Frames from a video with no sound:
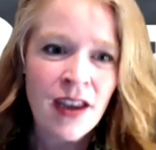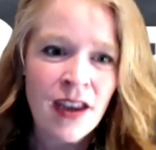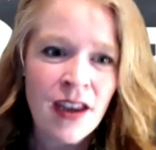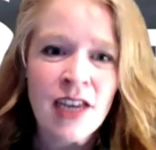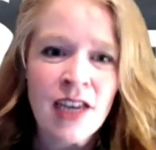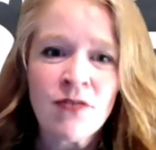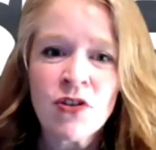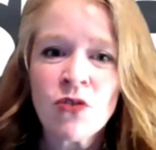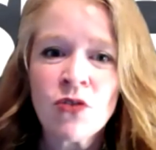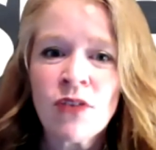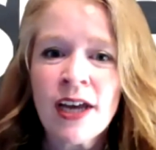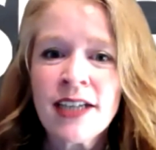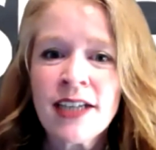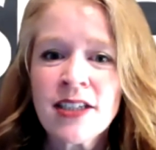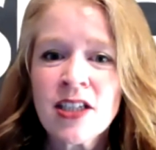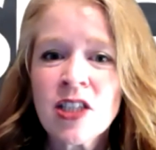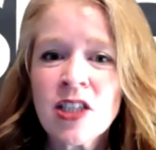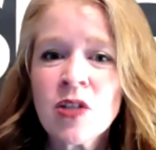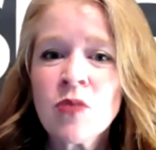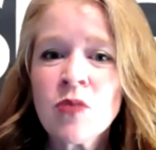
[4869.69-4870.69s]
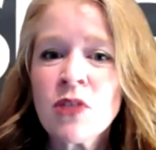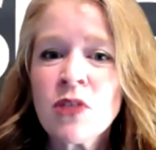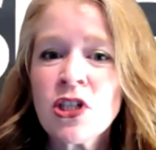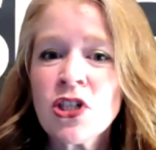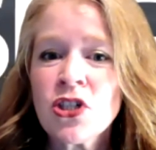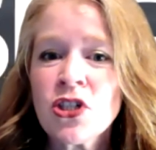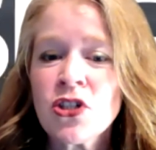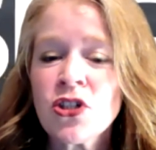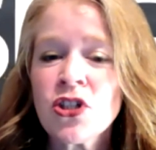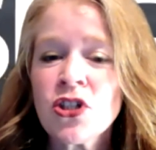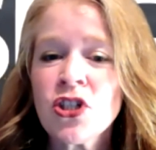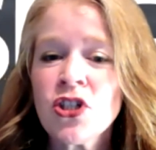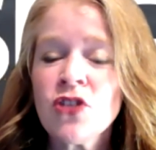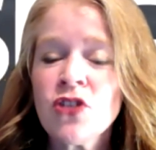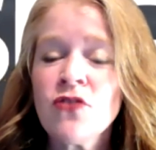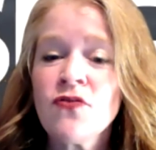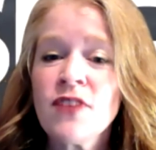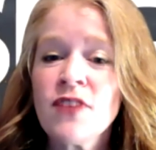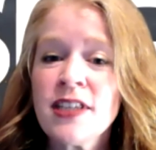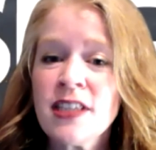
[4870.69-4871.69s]
If you liked us, be sure
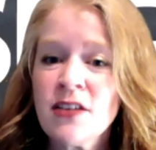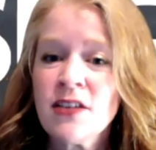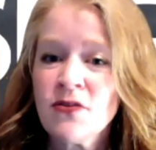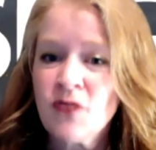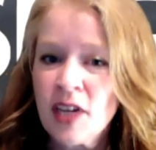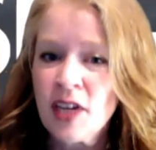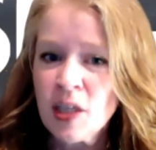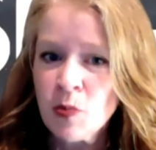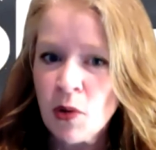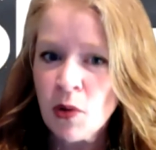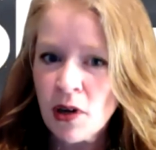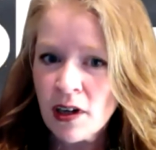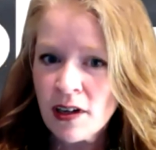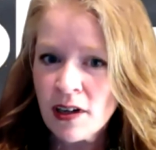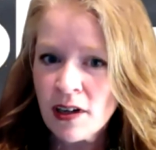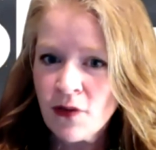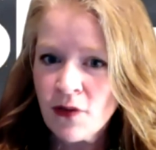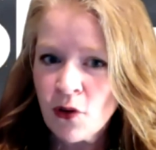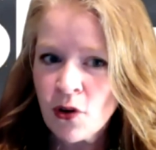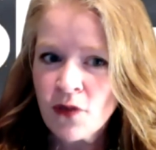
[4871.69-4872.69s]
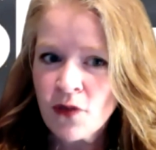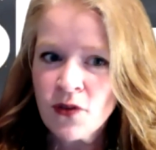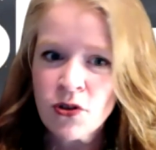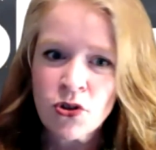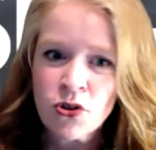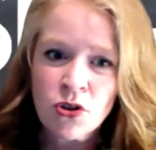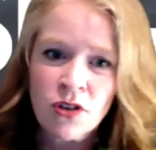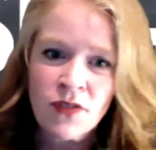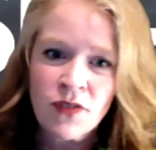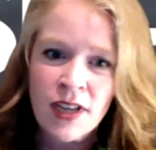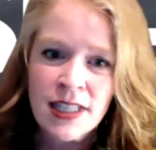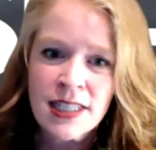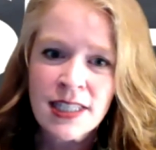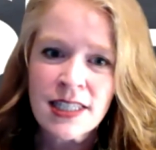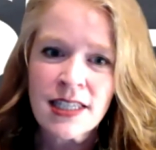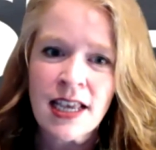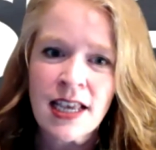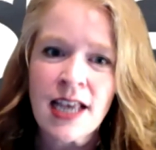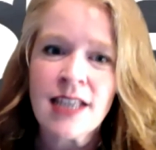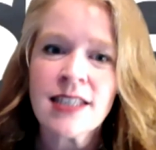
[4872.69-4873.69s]
to visit Facebook for future
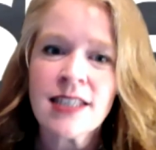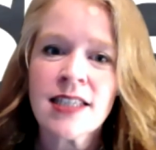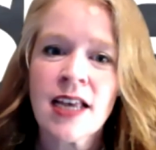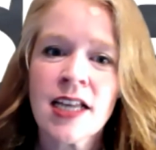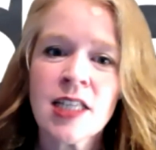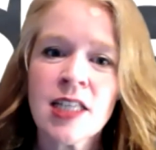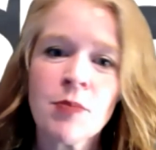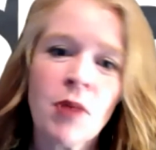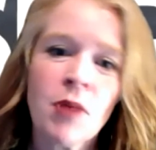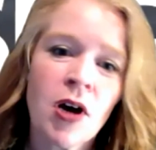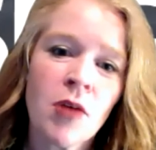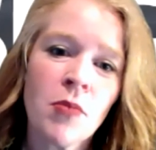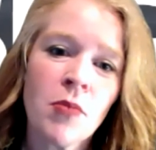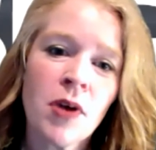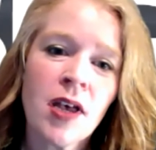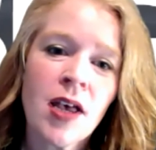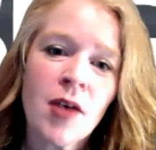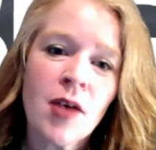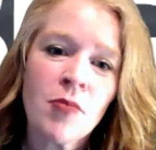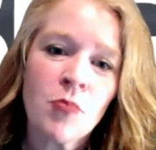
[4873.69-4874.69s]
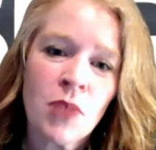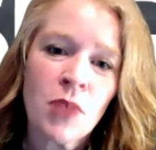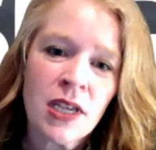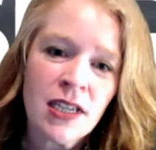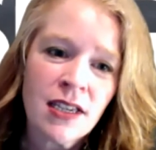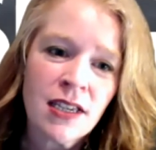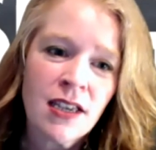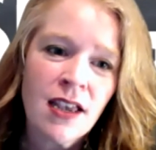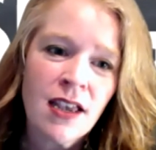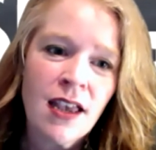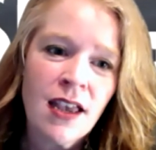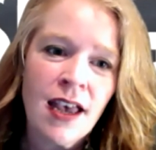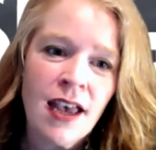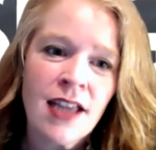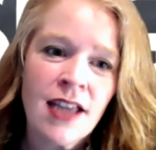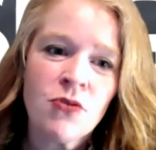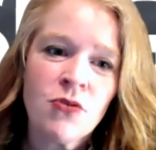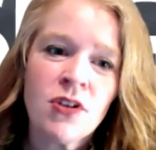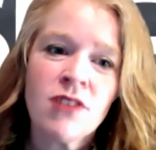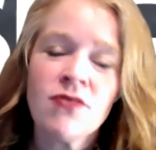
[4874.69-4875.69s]
events at Science Pub Bing,
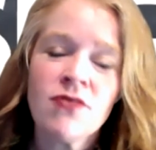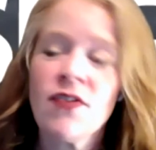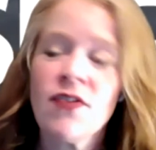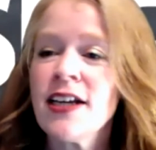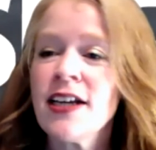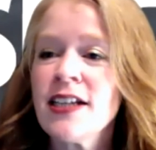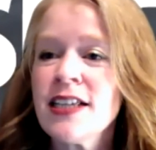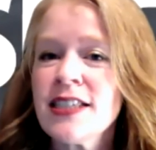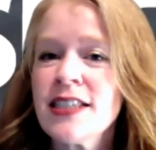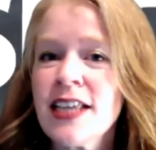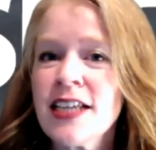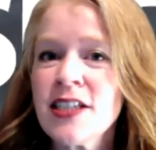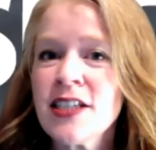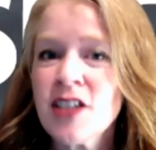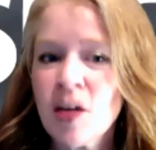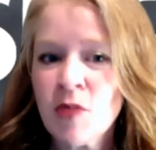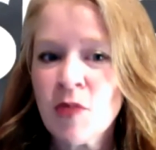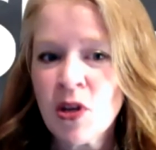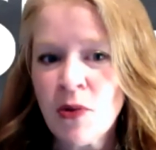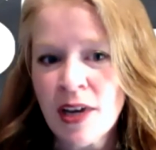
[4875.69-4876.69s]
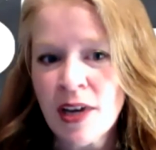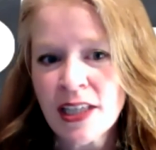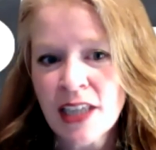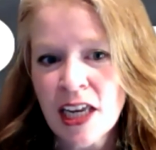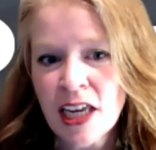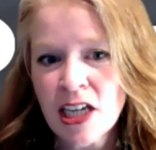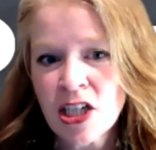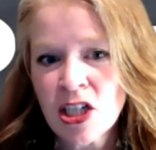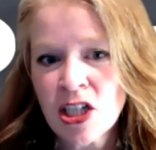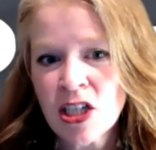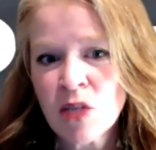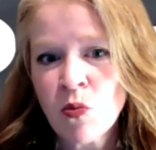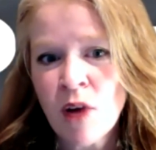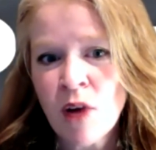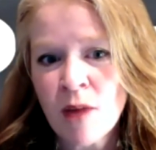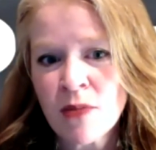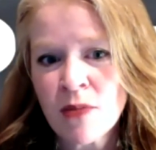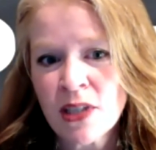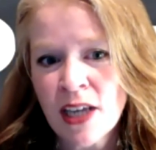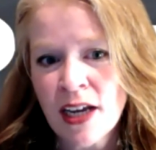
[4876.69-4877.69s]
and you can find us at WSKG's
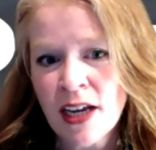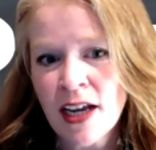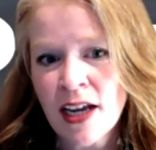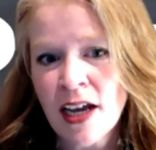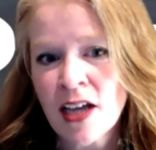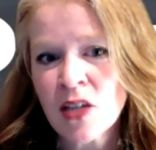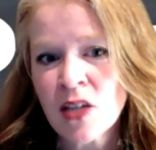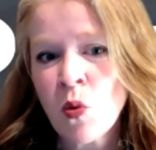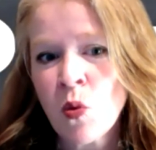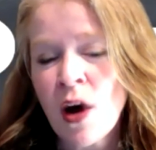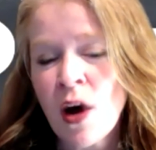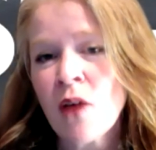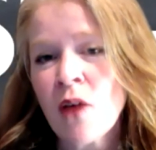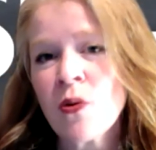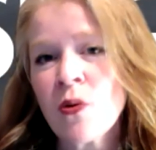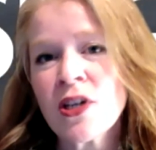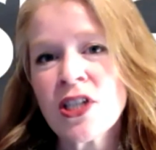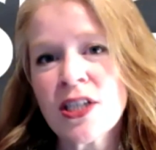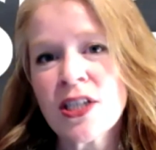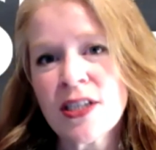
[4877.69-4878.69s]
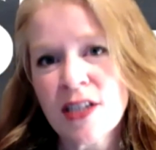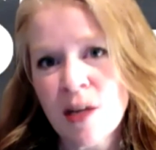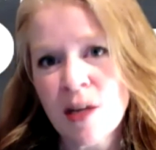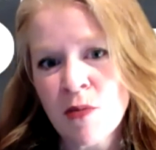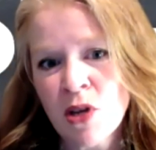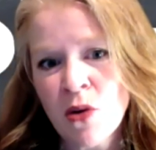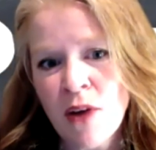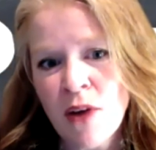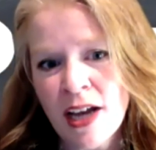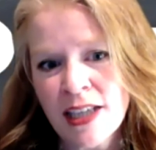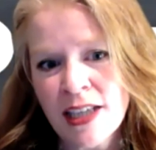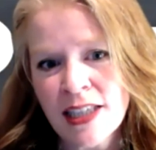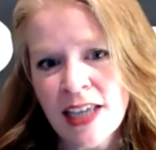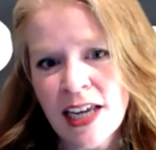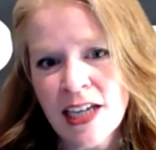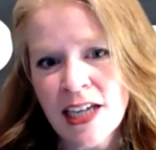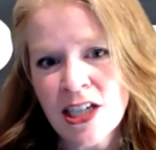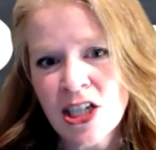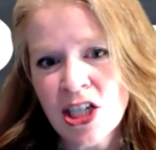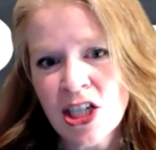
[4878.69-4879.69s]
website as well, which is
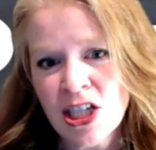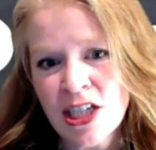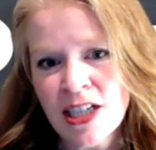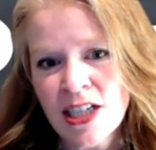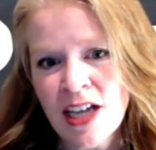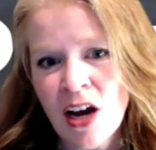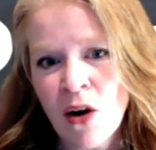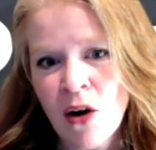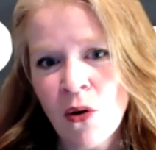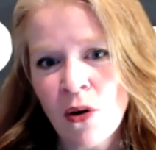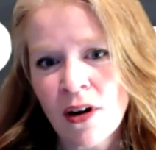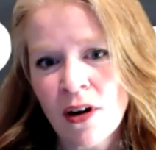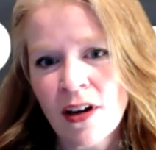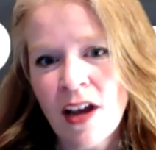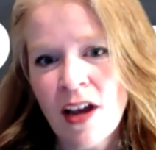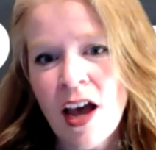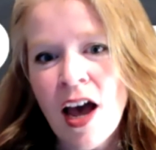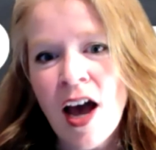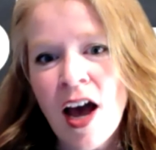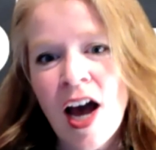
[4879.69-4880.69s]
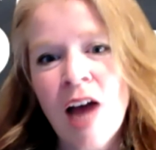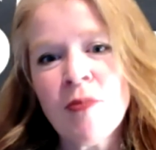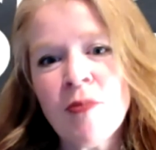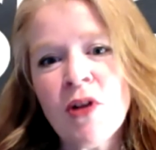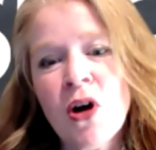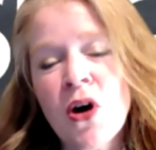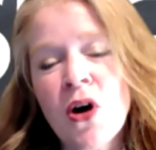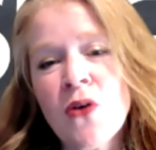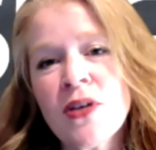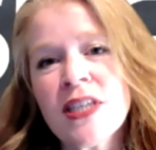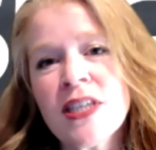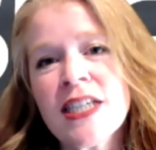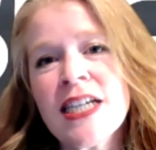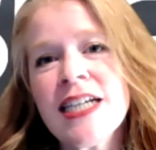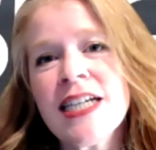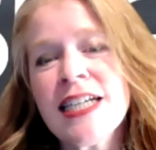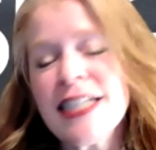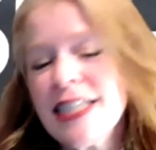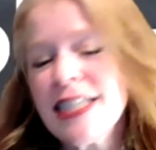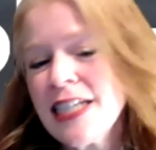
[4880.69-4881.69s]
wskg.org. I'm your host,
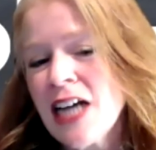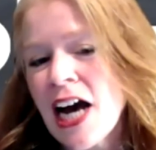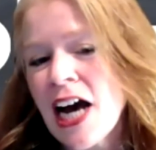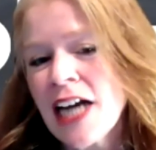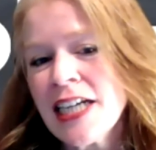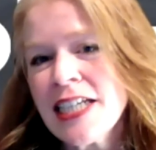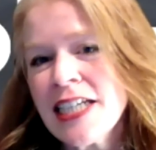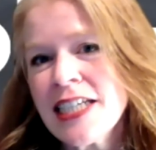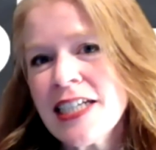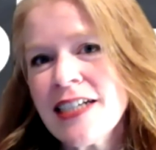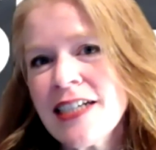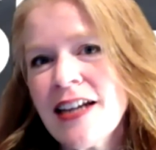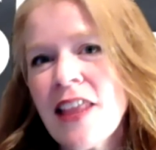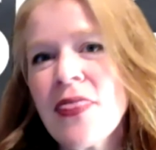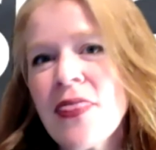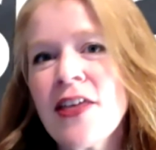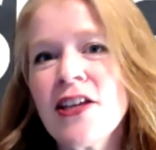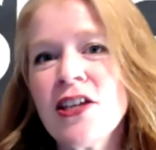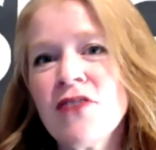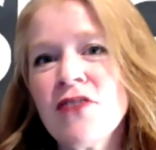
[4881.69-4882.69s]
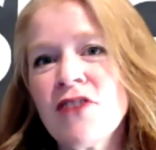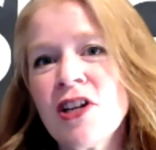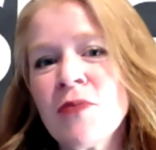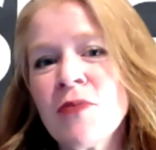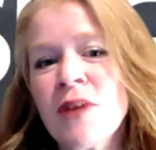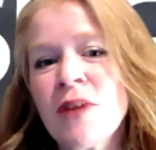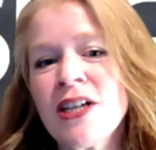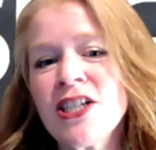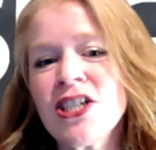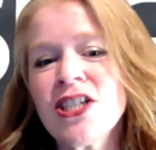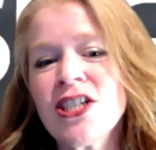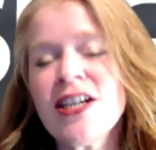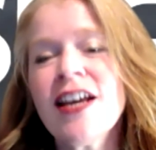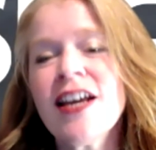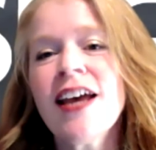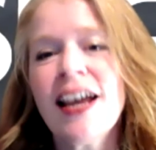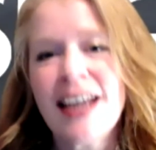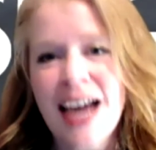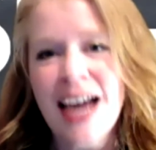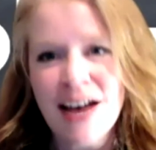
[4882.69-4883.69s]
Nancy Coddington. Thank you very much,
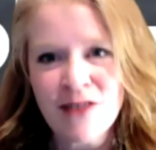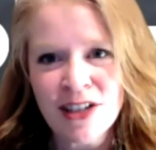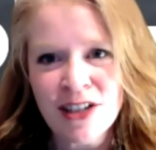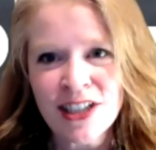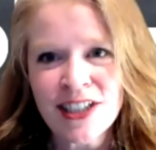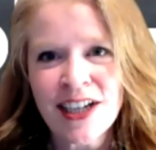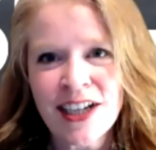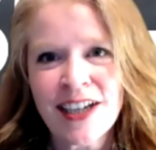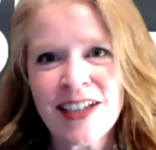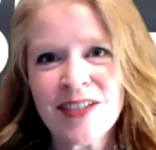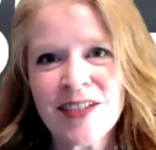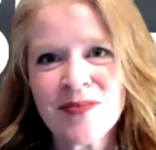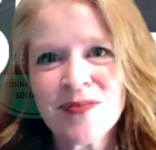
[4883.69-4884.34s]
and have a good night.